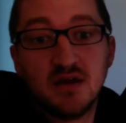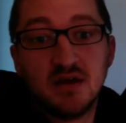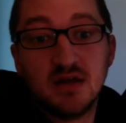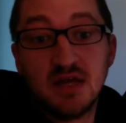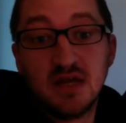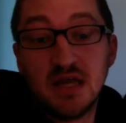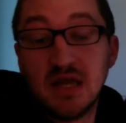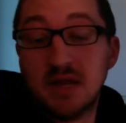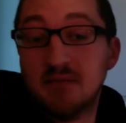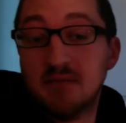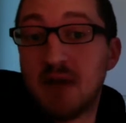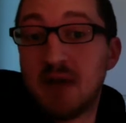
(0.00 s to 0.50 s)

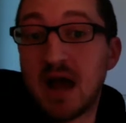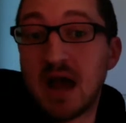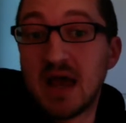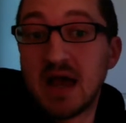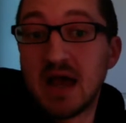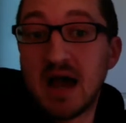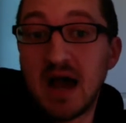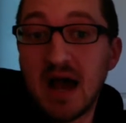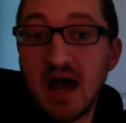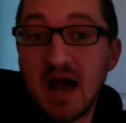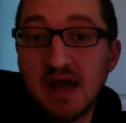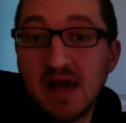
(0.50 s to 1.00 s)
in my
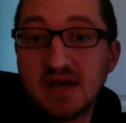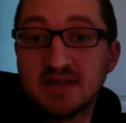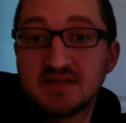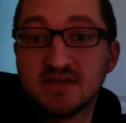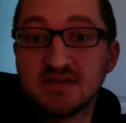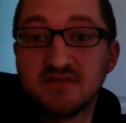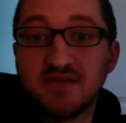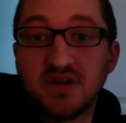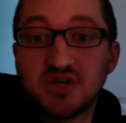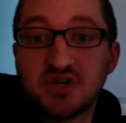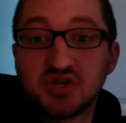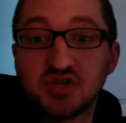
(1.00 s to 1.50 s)
eyes,
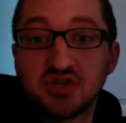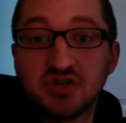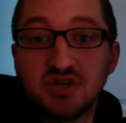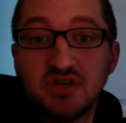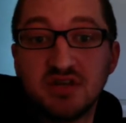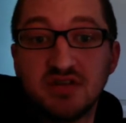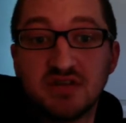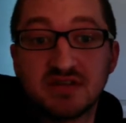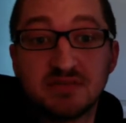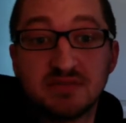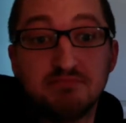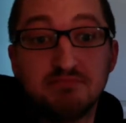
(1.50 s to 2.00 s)
eventually
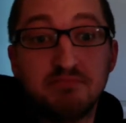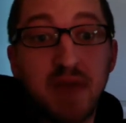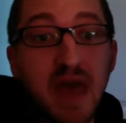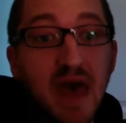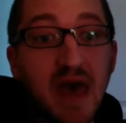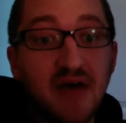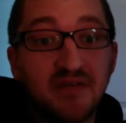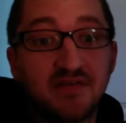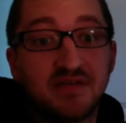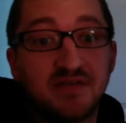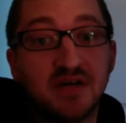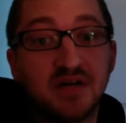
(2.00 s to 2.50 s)
this
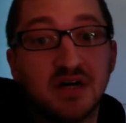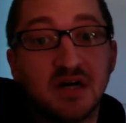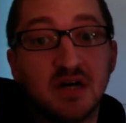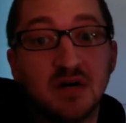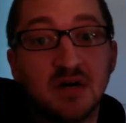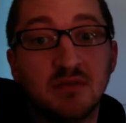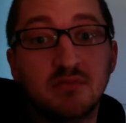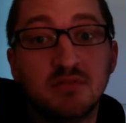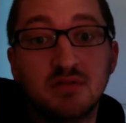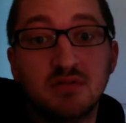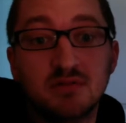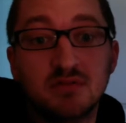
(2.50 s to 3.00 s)

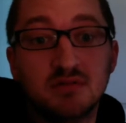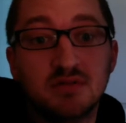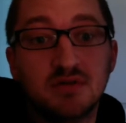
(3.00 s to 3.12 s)
bathtub